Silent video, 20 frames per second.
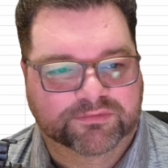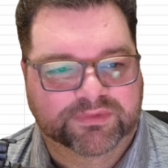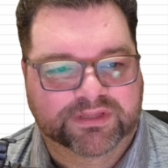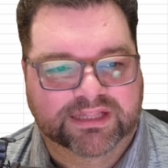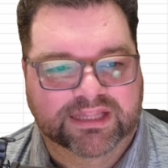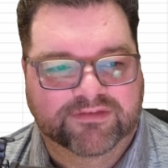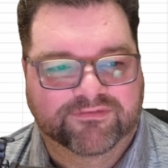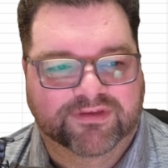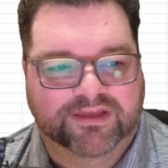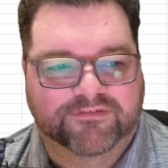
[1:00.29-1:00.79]
be
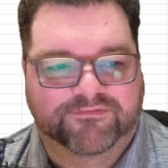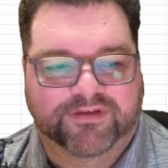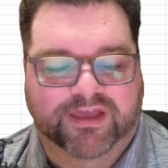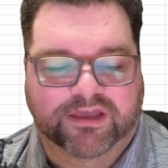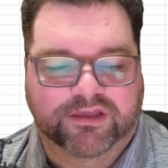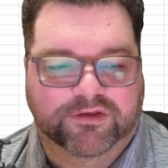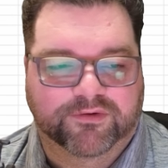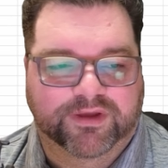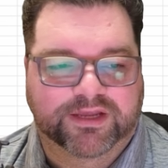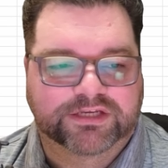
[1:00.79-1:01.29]
leaving
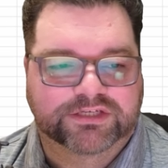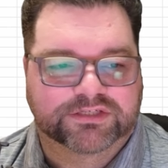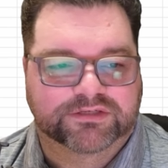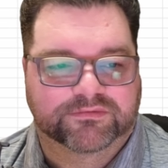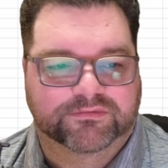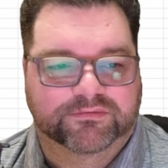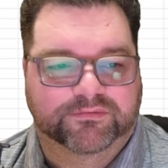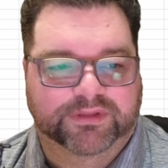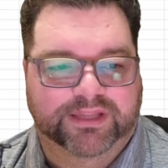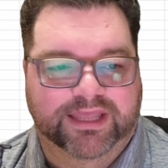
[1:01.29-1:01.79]

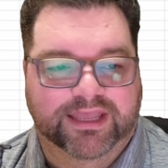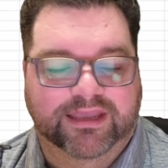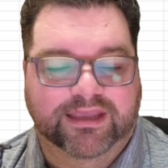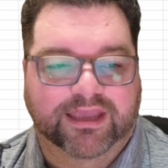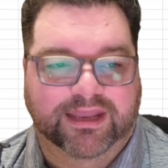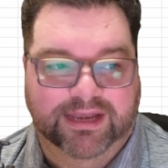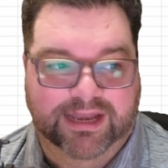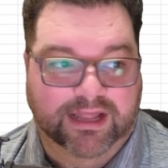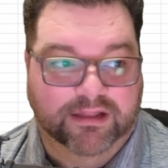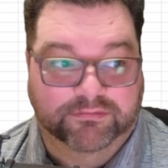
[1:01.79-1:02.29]
evaluation blank,
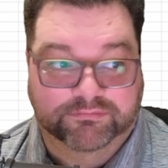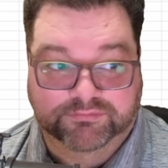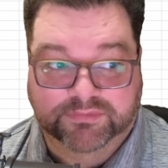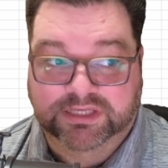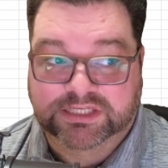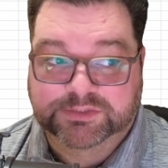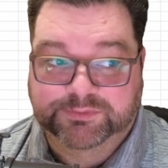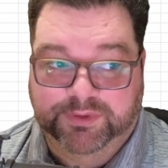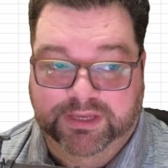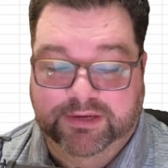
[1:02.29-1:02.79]
and I'll
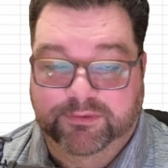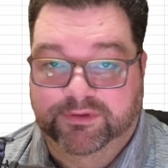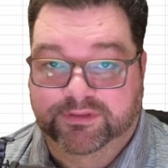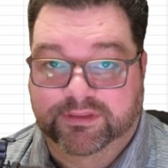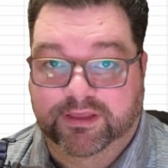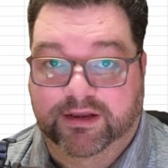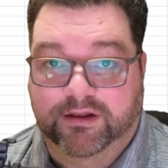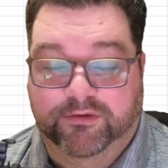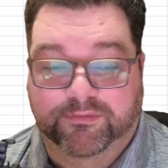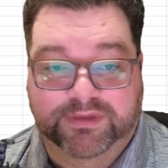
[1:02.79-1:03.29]
explain what
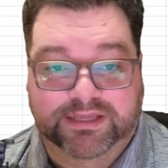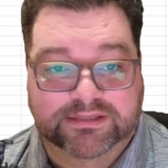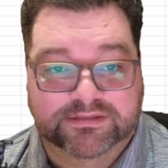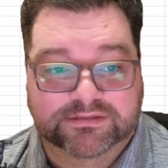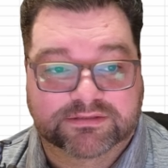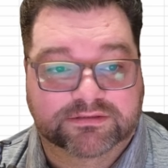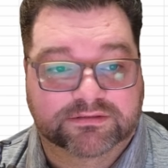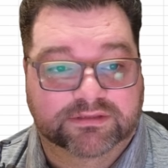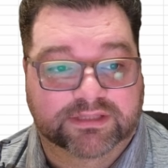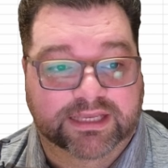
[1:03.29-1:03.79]
that all
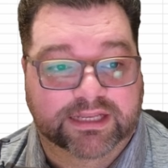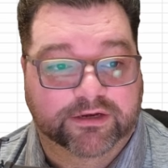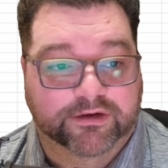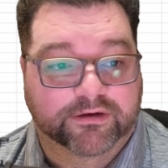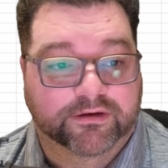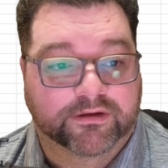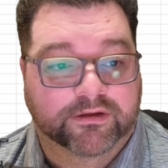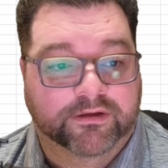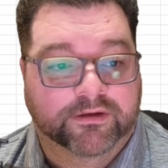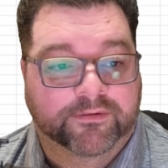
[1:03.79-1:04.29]
means later.